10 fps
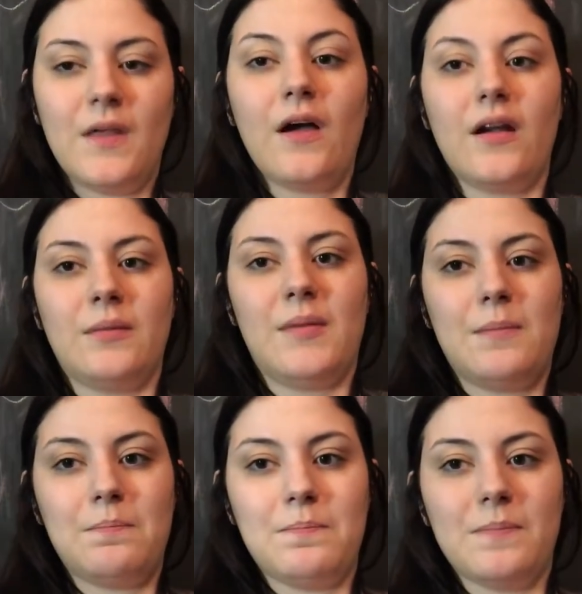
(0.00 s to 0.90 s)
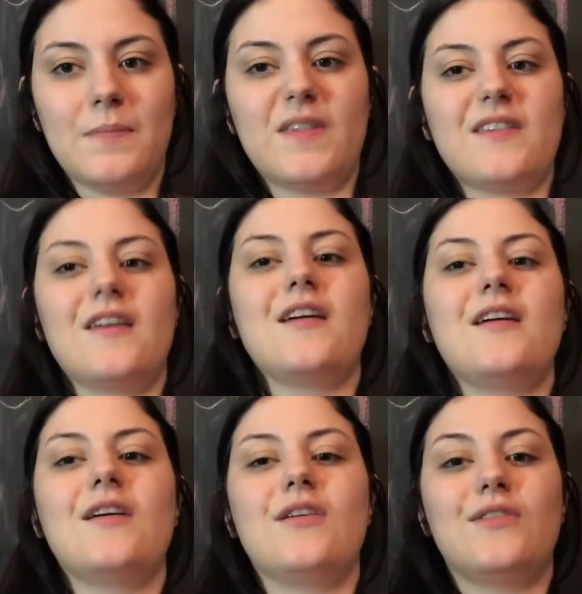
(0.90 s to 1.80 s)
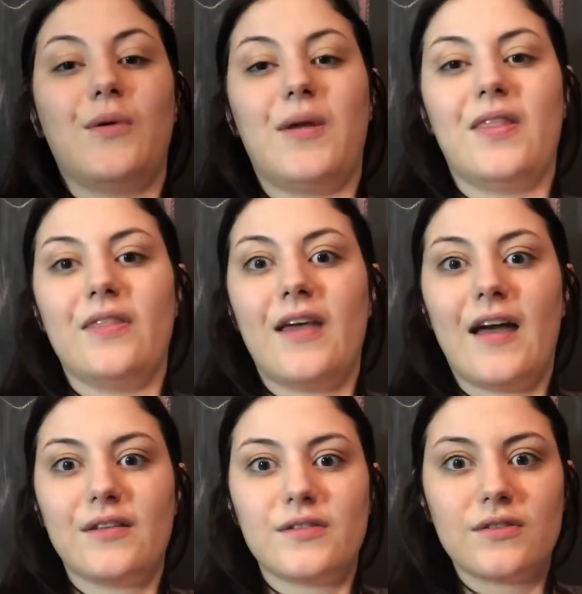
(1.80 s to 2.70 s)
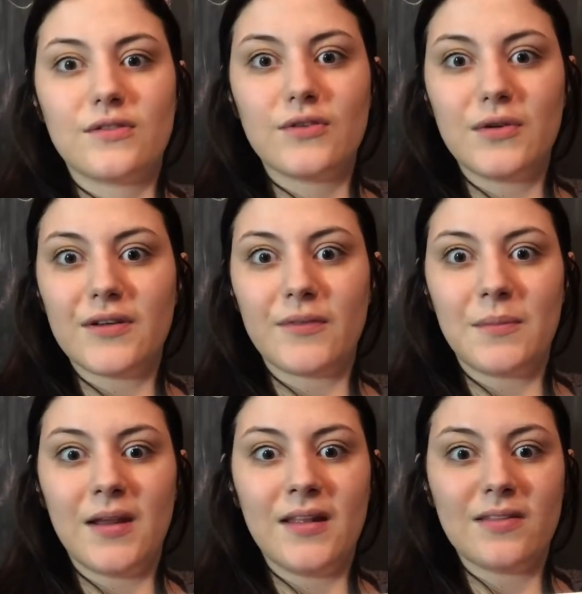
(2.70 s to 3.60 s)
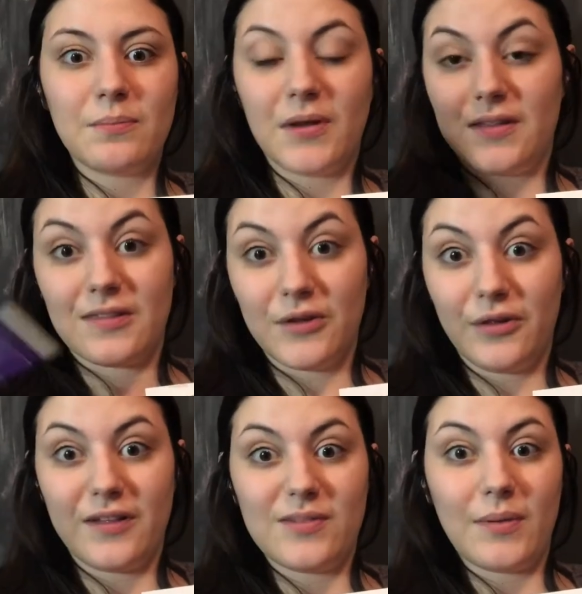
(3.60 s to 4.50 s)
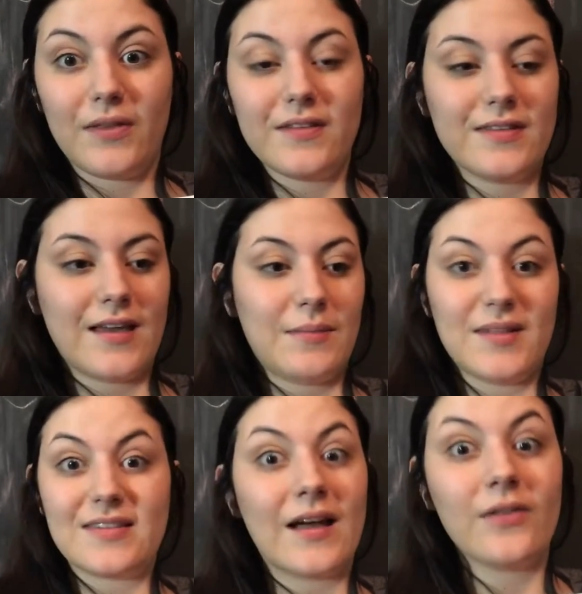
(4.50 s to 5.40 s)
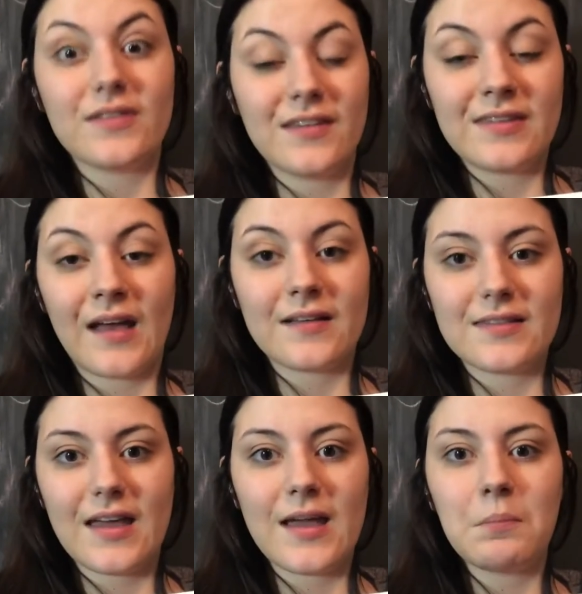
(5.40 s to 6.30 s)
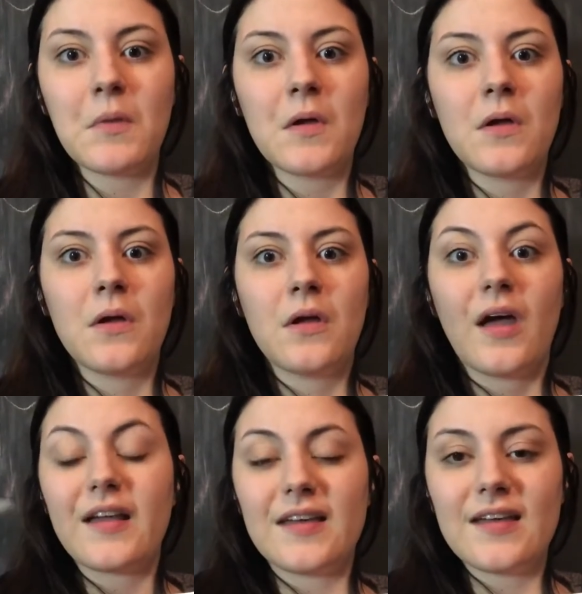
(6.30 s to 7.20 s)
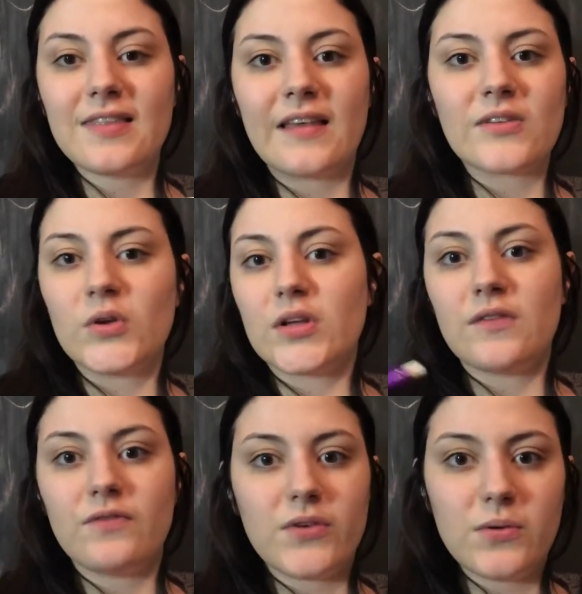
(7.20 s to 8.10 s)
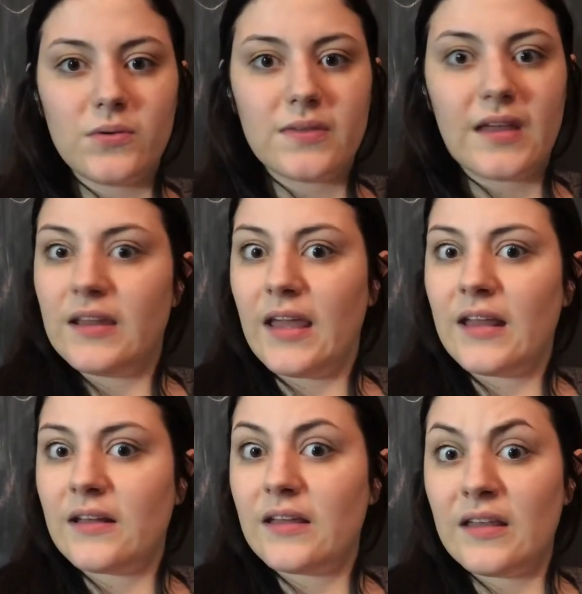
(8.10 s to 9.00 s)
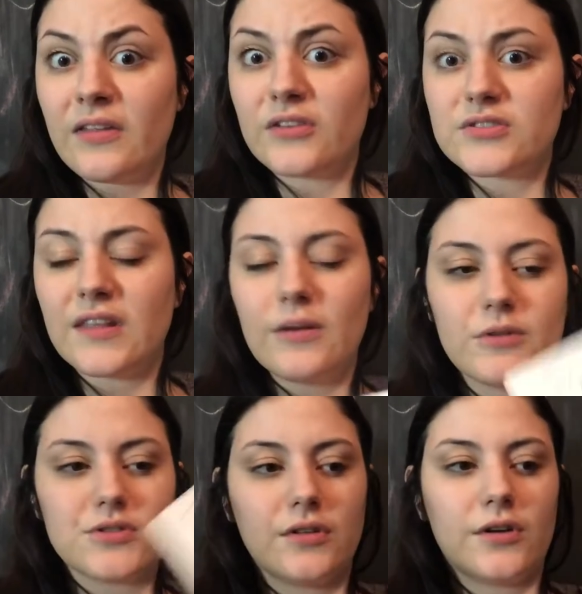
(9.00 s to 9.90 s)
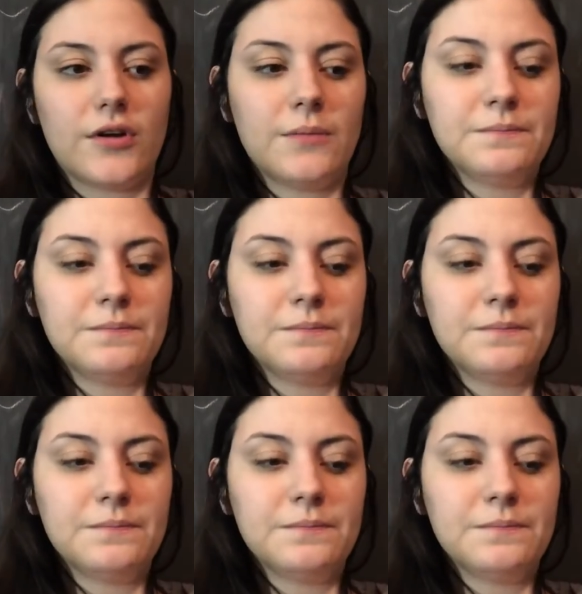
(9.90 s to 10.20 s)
Homonym. So it has two different meanings, but it's literally spelled the same and sounds the exact same. Again, that's going to confuse an English language learner.